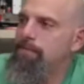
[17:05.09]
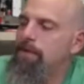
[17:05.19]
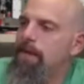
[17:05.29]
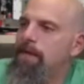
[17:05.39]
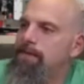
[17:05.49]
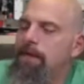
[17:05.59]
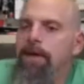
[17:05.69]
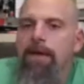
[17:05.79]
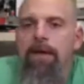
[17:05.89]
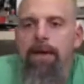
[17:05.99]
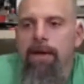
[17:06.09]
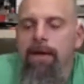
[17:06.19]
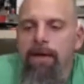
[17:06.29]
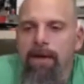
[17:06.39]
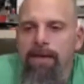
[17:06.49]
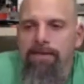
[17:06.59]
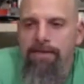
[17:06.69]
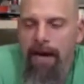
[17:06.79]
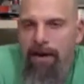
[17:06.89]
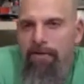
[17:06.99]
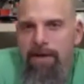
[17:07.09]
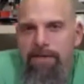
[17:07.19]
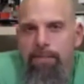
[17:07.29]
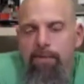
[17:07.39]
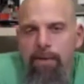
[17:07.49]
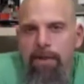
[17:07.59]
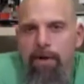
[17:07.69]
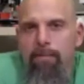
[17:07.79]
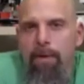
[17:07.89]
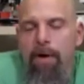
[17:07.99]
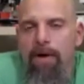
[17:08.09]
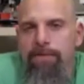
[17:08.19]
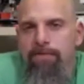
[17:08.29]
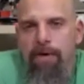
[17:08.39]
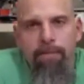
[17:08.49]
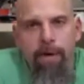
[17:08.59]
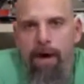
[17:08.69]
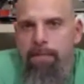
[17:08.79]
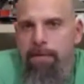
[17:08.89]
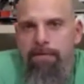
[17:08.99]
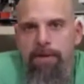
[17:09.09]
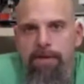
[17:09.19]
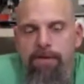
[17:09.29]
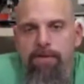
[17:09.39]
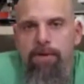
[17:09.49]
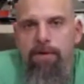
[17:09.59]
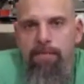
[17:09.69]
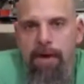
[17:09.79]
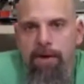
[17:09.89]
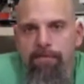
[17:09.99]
realized soldering is a pretty low bar. It's a very popular thing to do when you're at Maker